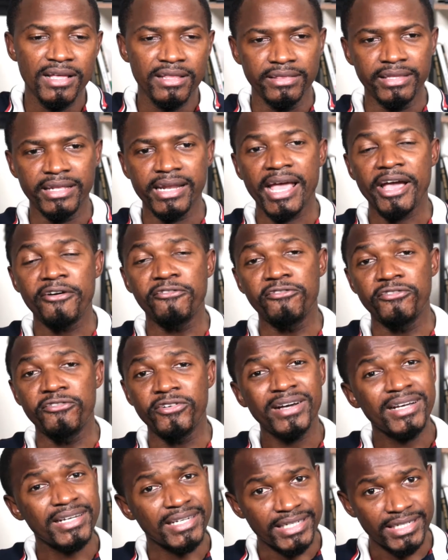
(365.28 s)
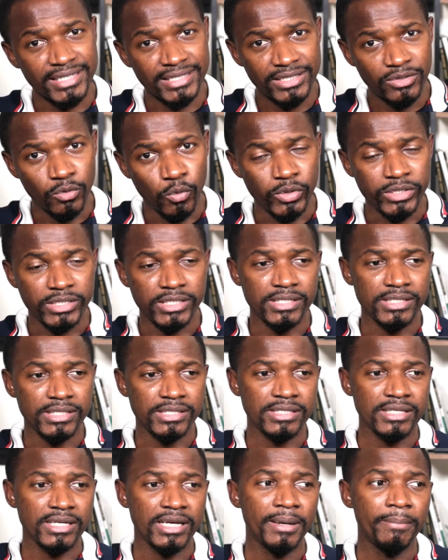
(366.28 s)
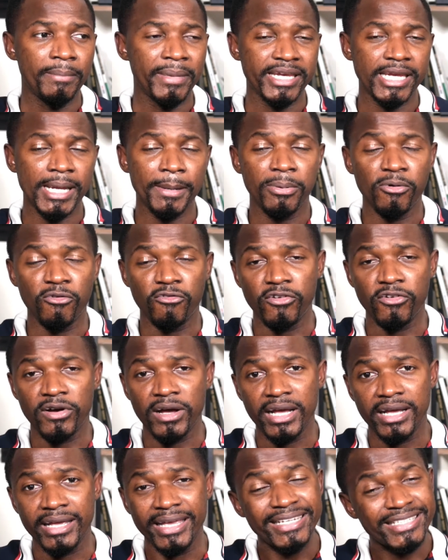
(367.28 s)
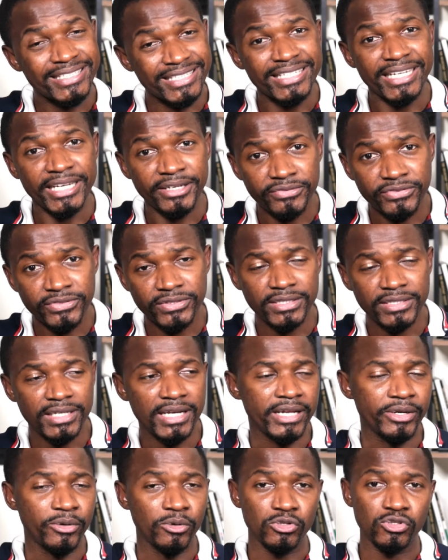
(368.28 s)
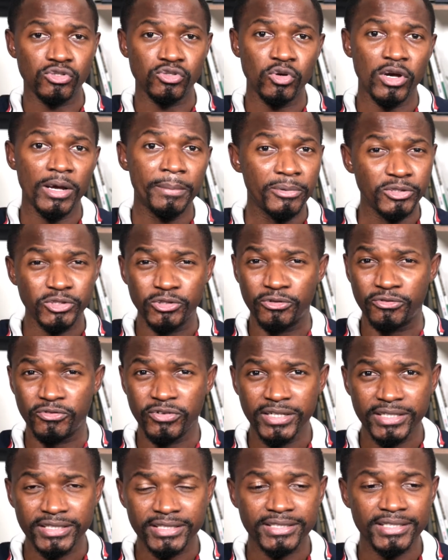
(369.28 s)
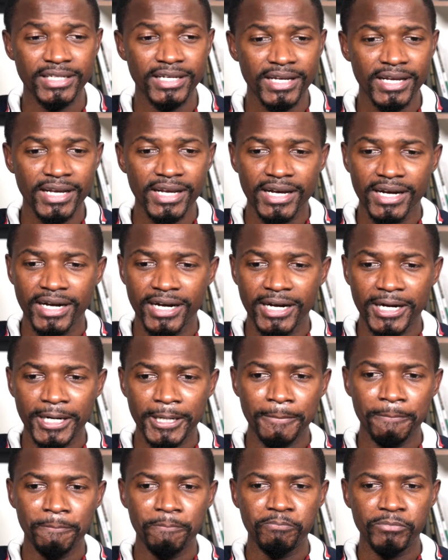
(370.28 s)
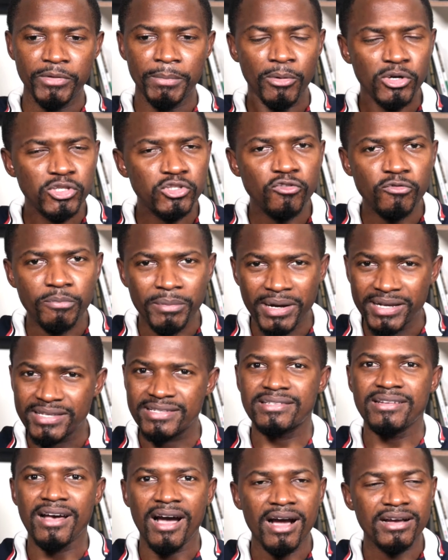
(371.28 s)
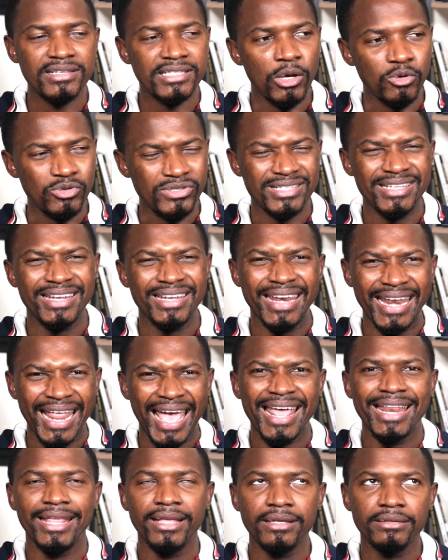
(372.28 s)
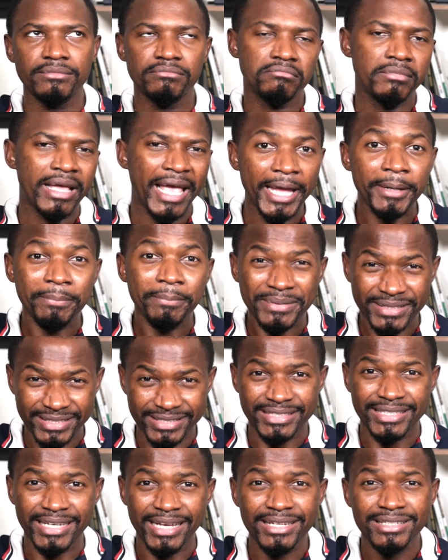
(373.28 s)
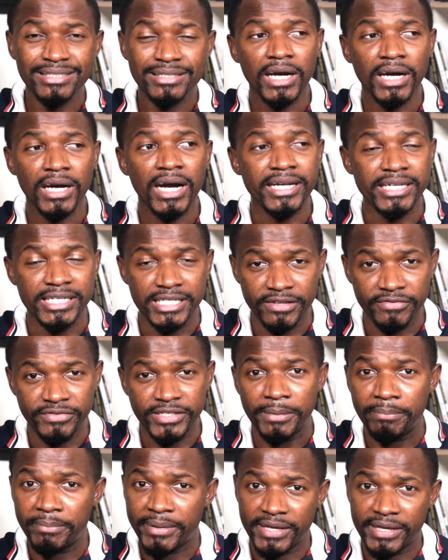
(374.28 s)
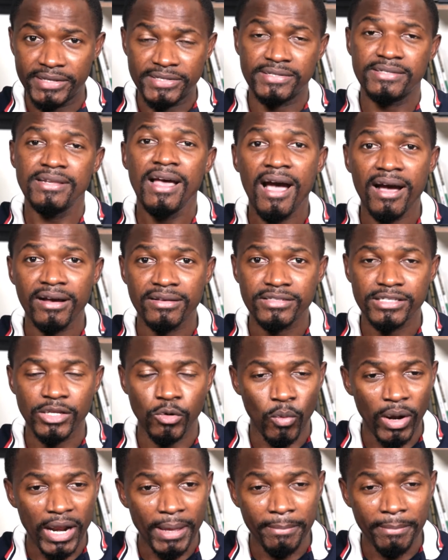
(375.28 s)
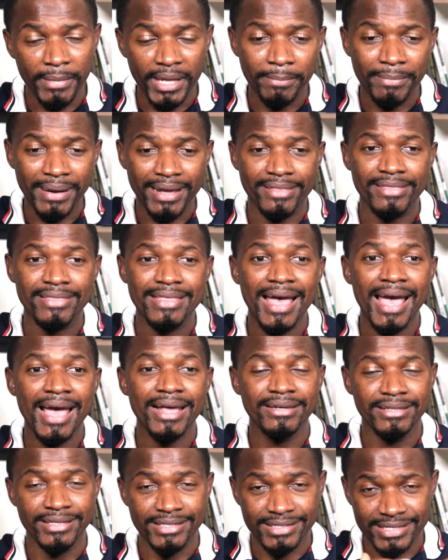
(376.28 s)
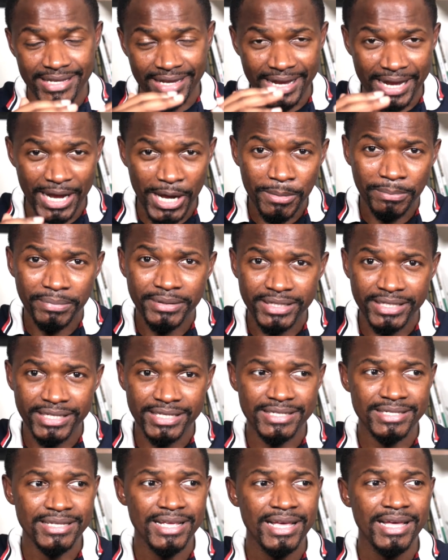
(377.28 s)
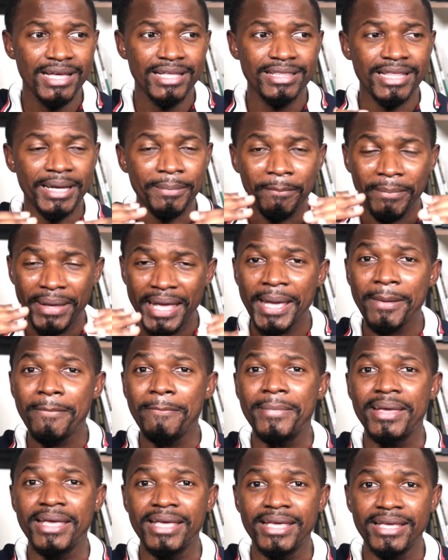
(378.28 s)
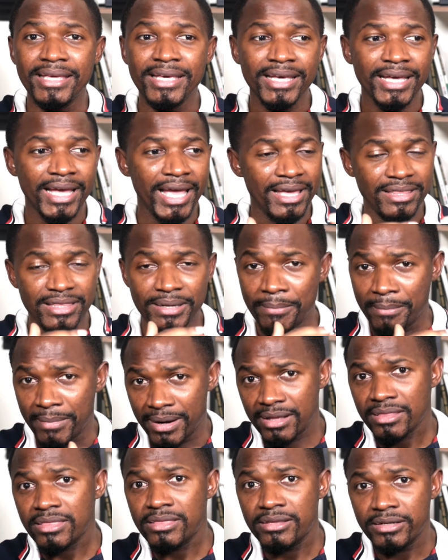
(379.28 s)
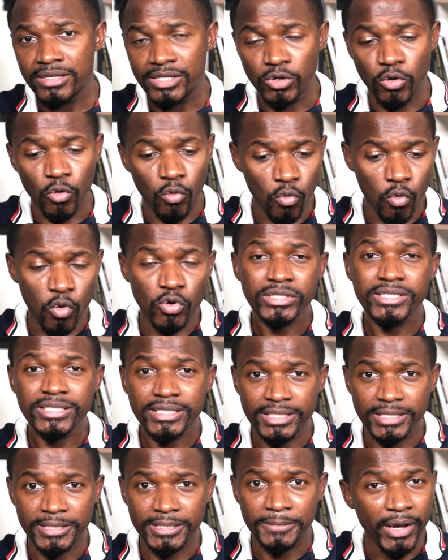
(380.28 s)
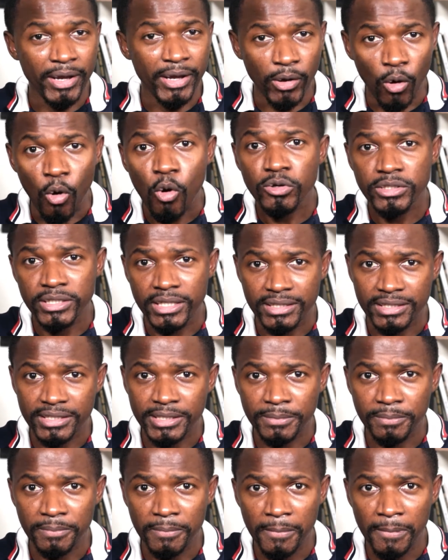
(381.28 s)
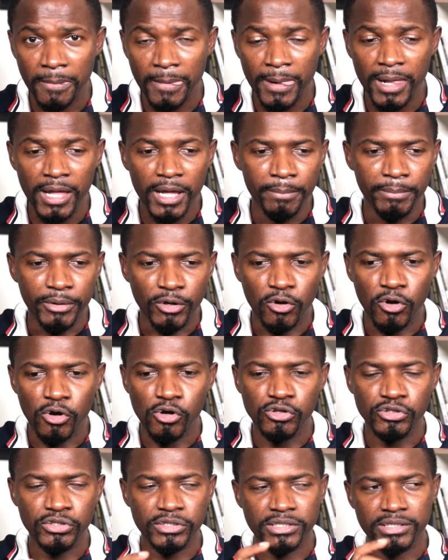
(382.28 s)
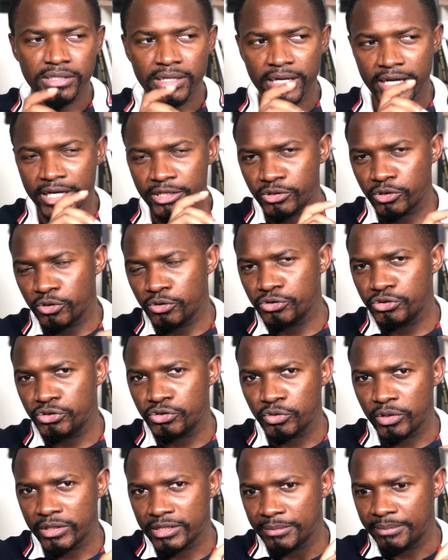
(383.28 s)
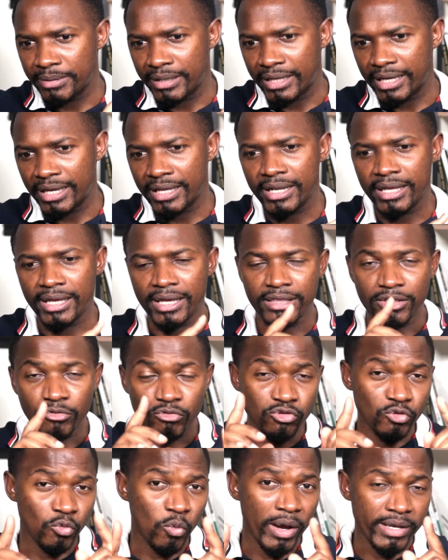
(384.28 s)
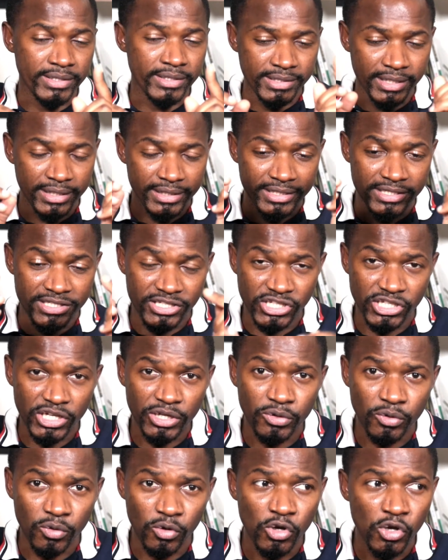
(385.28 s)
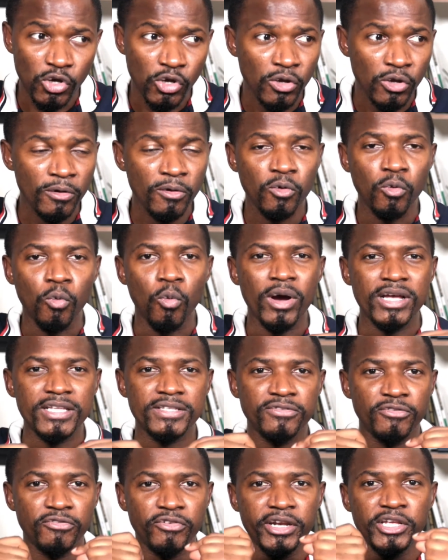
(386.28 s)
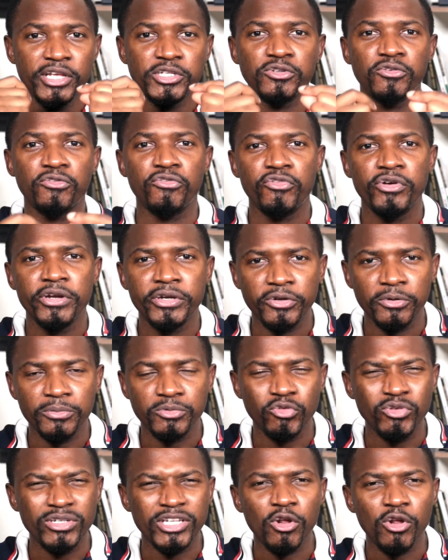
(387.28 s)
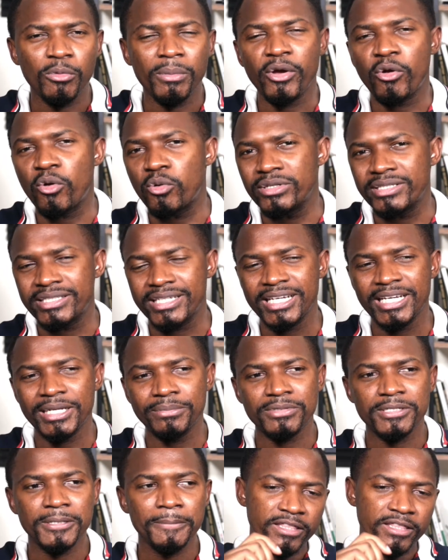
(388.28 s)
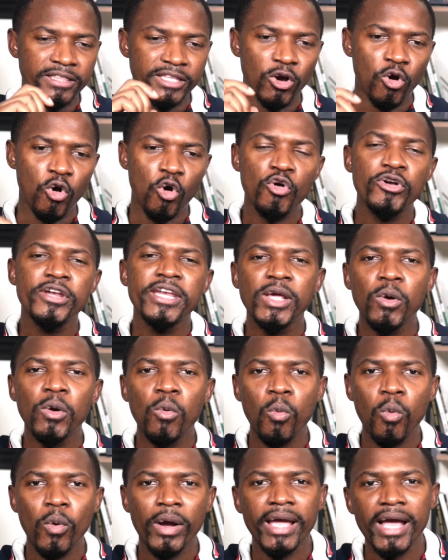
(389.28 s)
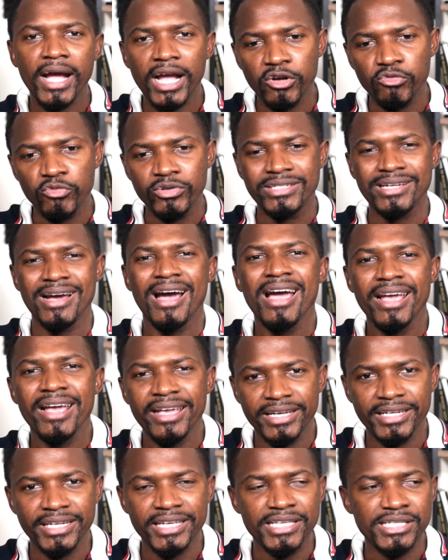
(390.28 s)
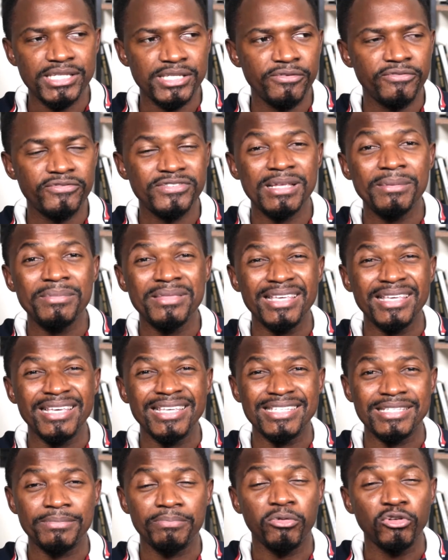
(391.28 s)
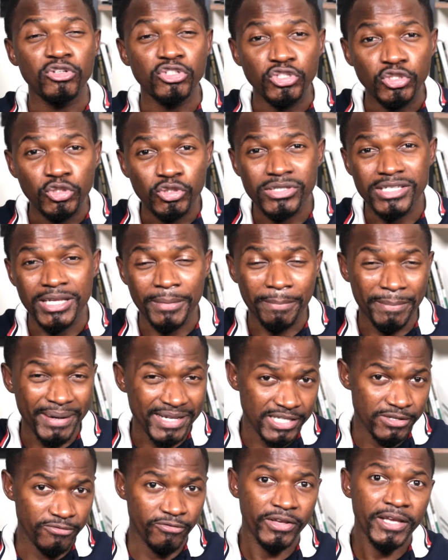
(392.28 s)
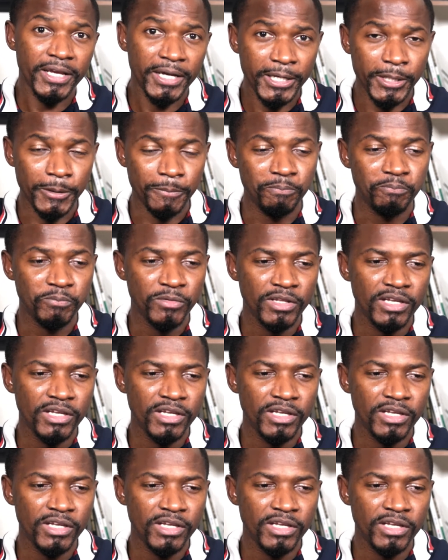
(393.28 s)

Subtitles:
Then I have Vanguard, which is made up of ETFs and also mutual funds. Most of my stocks, I would say 98% are dividend paying stocks. And what I mean by that, these are companies that pay me either monthly or quarterly by holding them. Because like I told you at the beginning, the reason why I started this channel was for financial freedom, to retire on my own terms. The only way I can retire is if something is producing passive income.